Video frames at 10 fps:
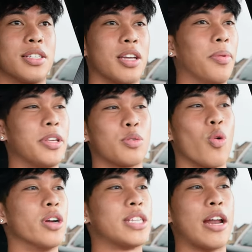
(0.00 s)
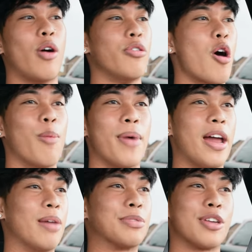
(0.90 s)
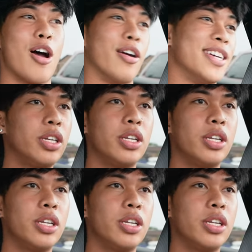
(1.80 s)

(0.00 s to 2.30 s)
some of these words I don't know, man. I'm sorry.